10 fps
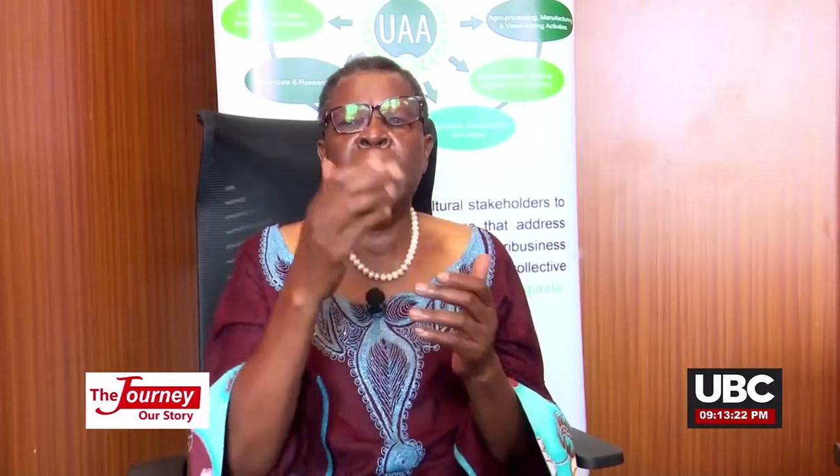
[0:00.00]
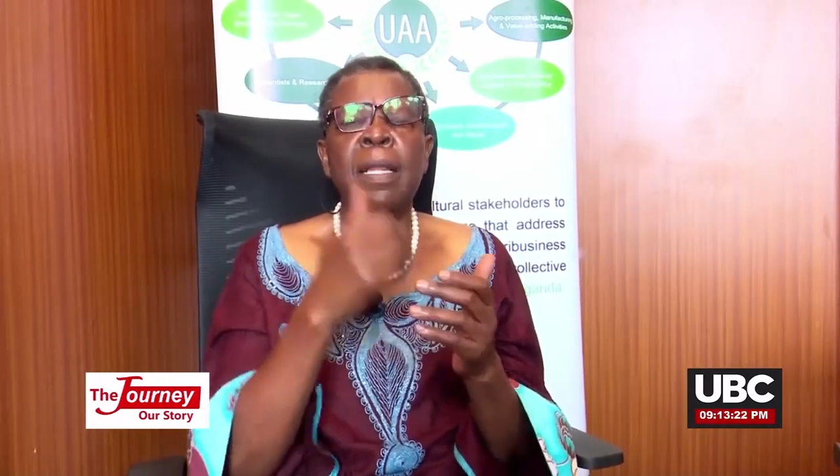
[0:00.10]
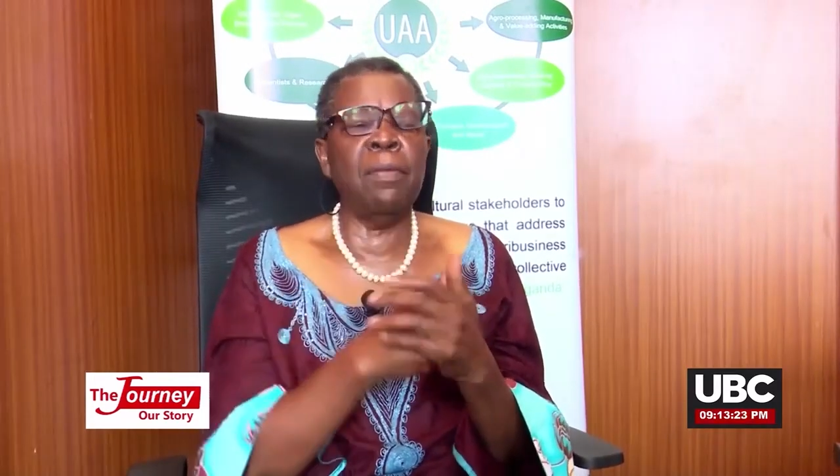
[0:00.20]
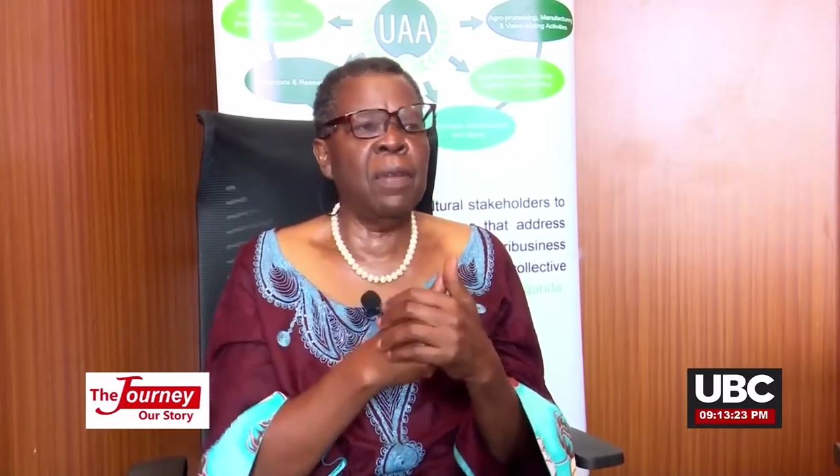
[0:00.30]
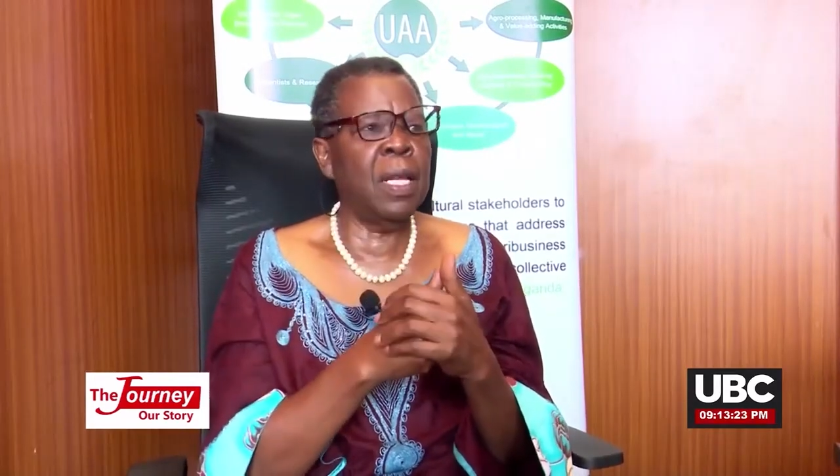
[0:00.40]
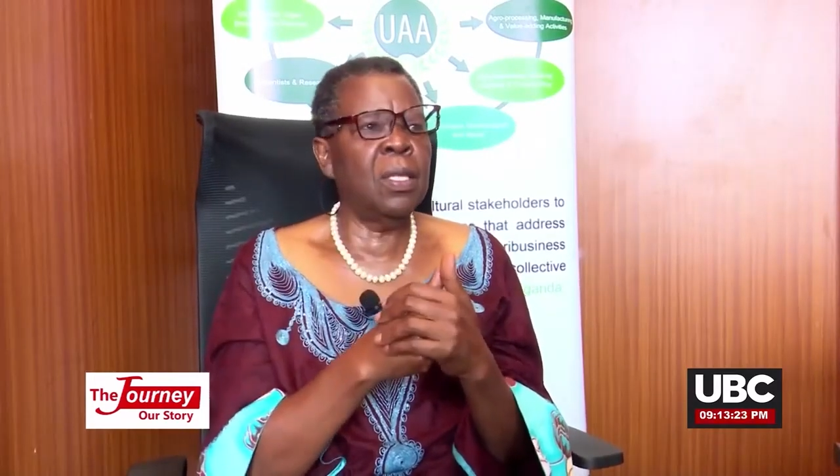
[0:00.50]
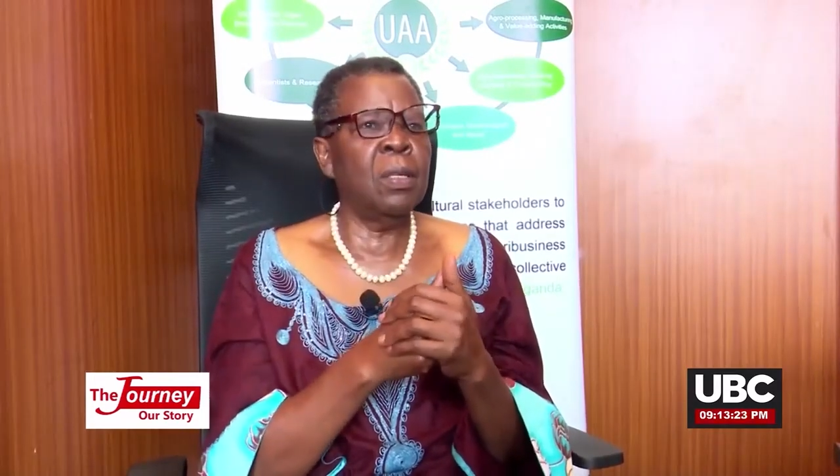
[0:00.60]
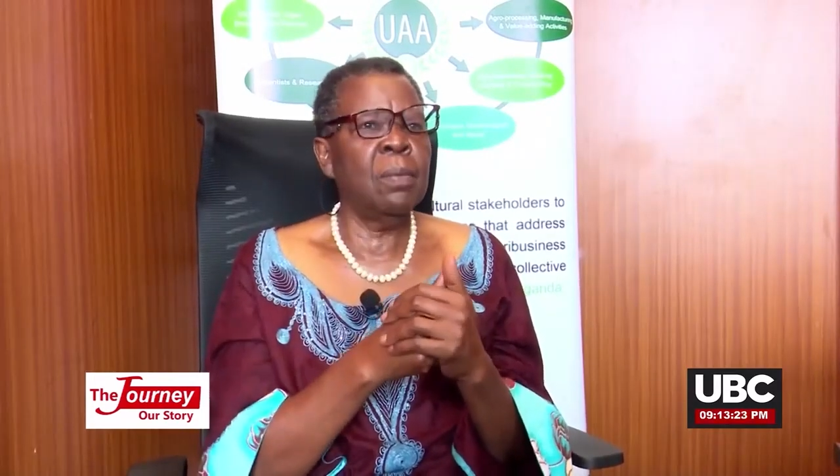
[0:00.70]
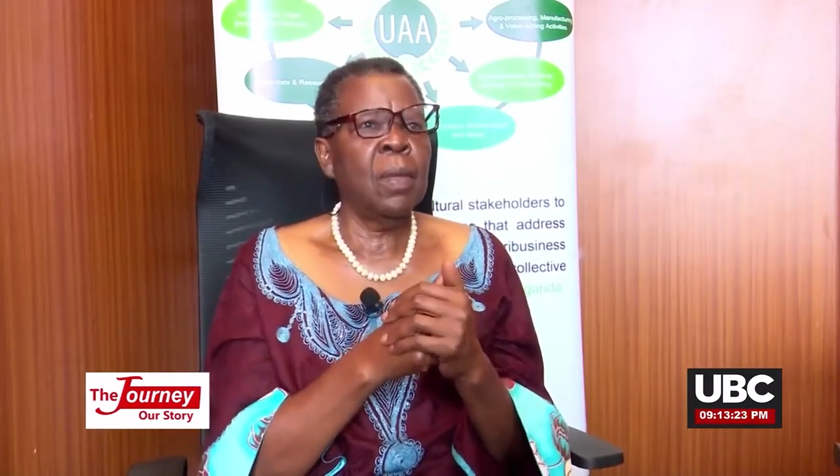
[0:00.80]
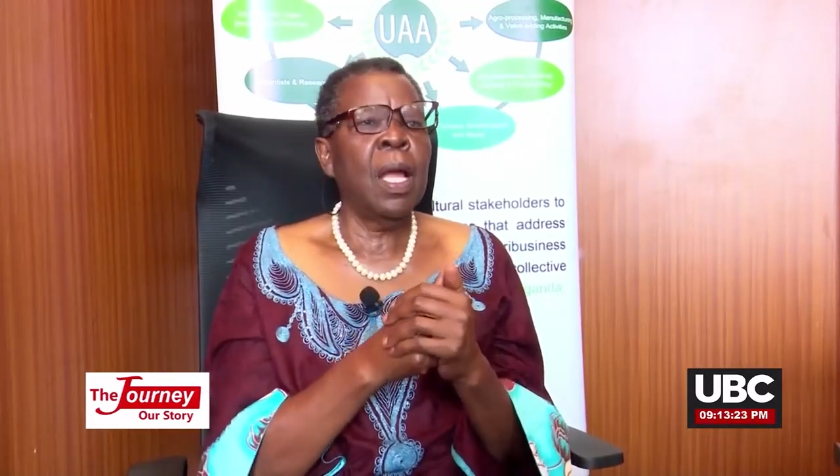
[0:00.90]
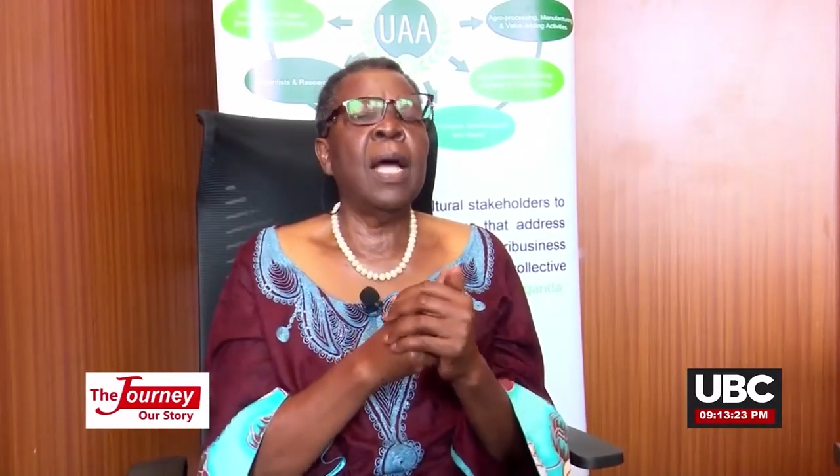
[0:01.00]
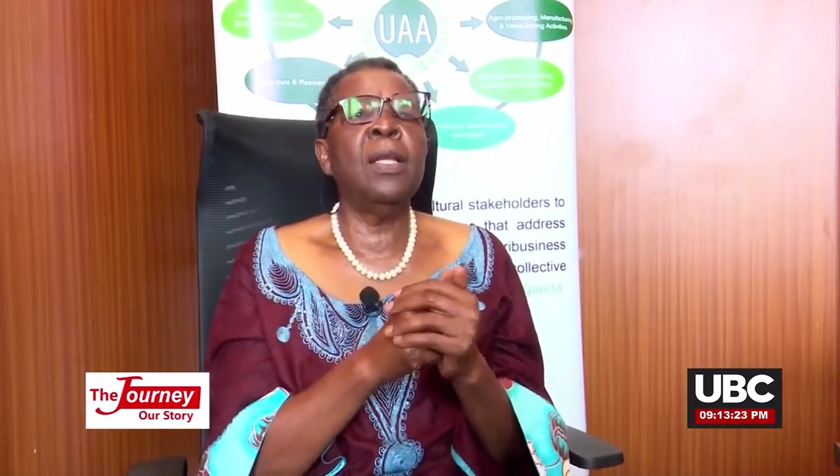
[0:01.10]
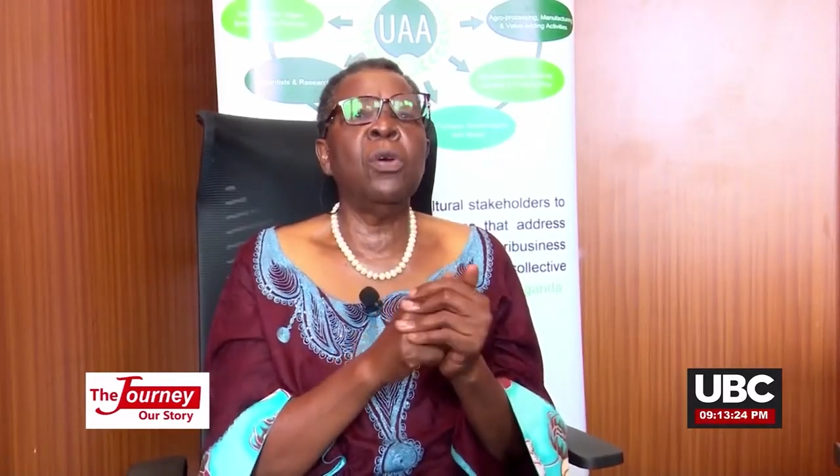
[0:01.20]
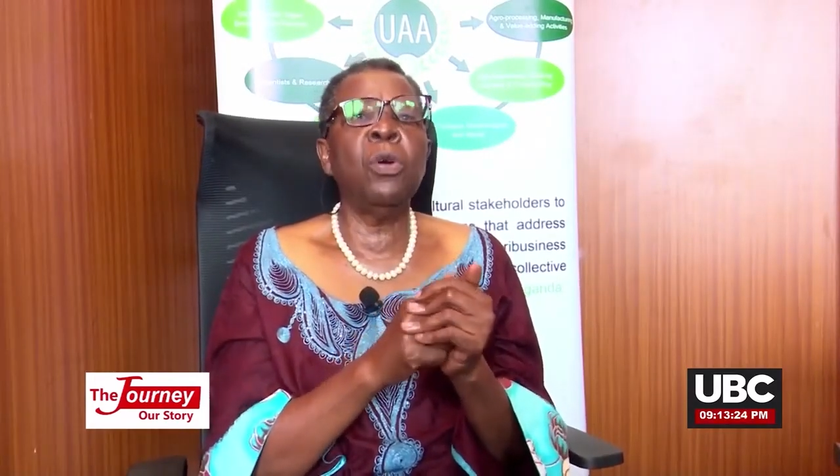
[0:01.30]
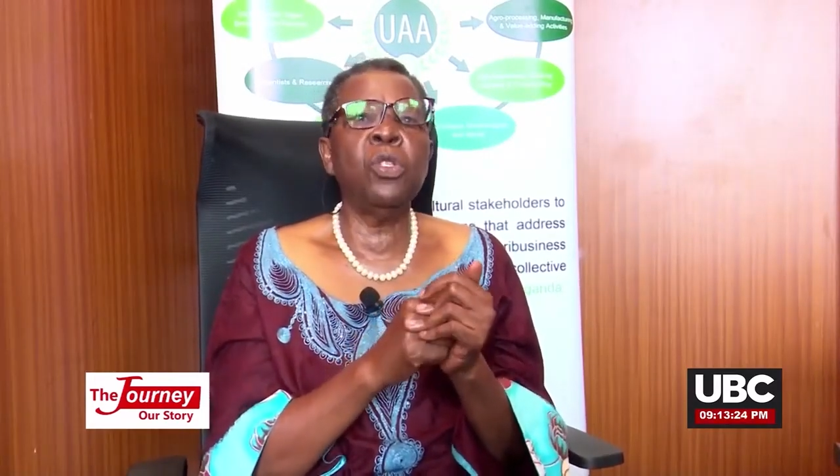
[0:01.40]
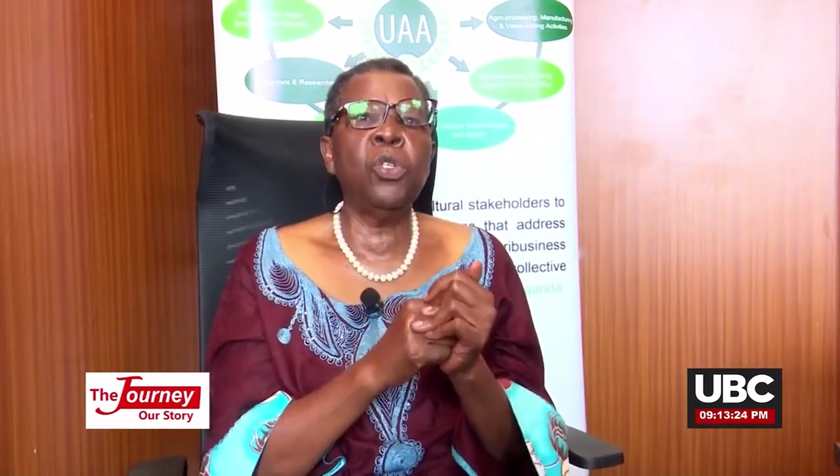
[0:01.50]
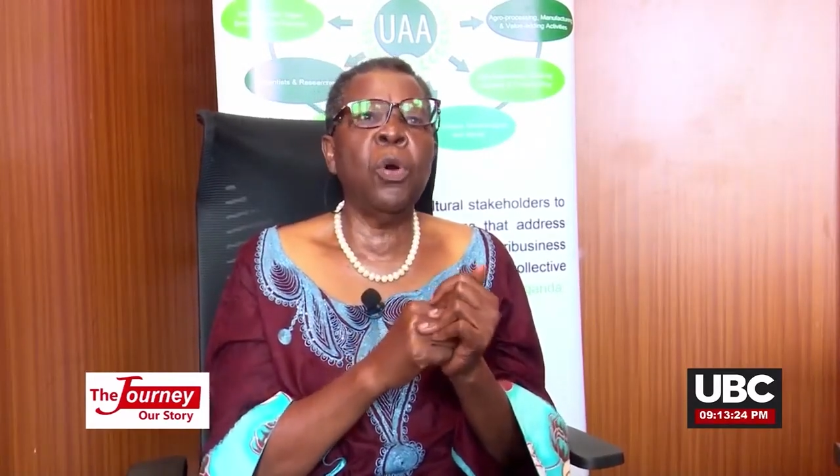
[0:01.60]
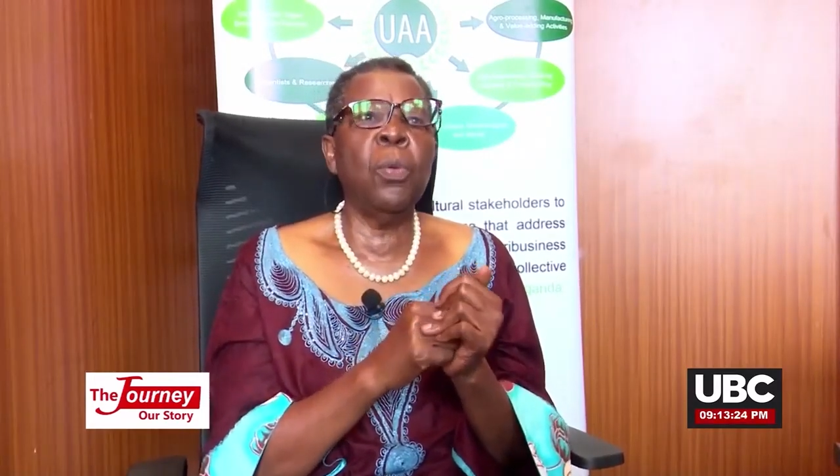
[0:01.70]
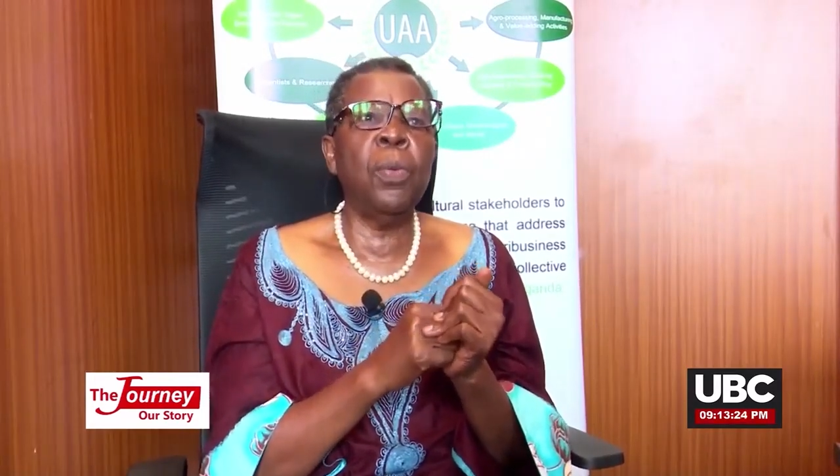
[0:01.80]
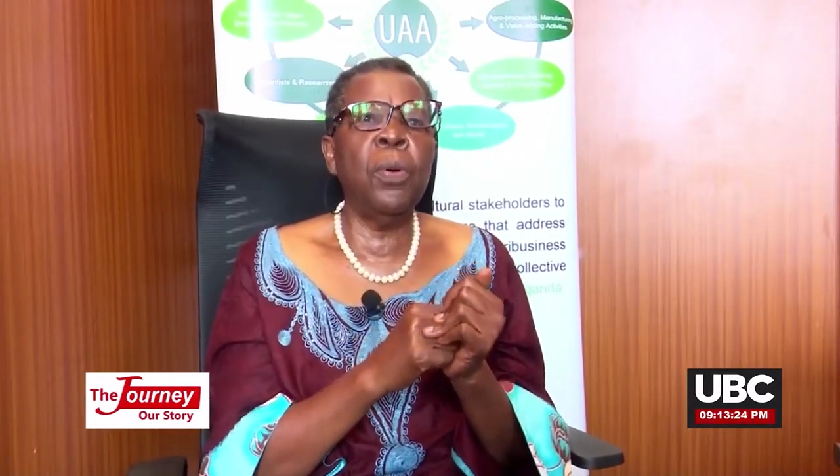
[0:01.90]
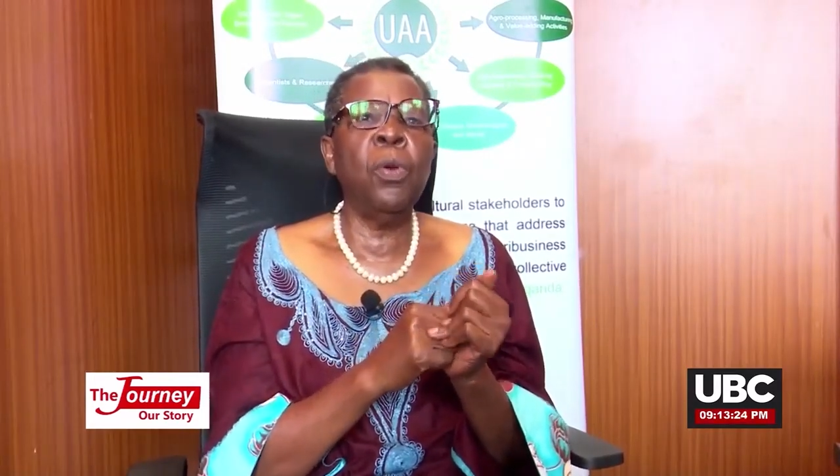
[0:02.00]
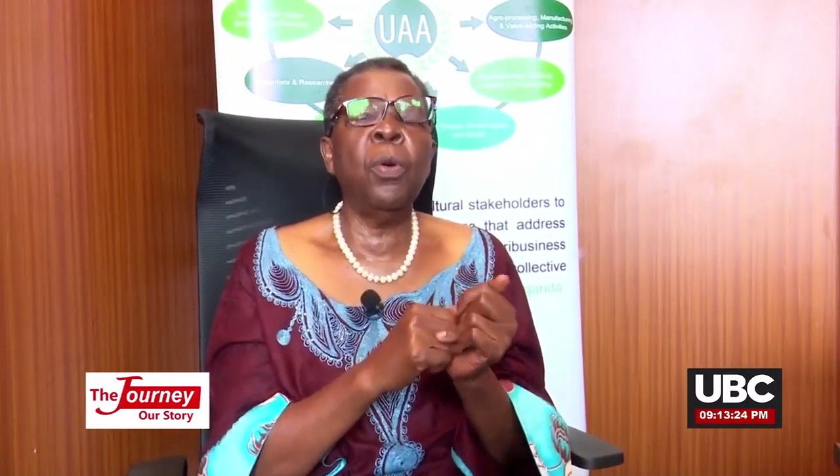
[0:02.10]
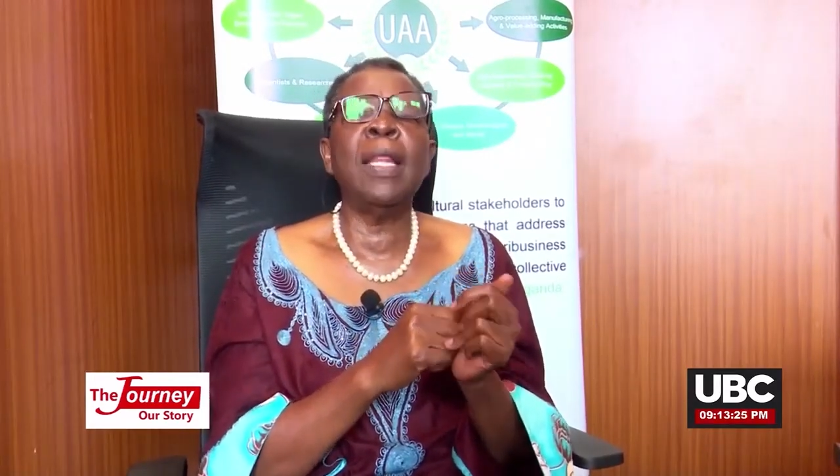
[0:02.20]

you are in the village and your job,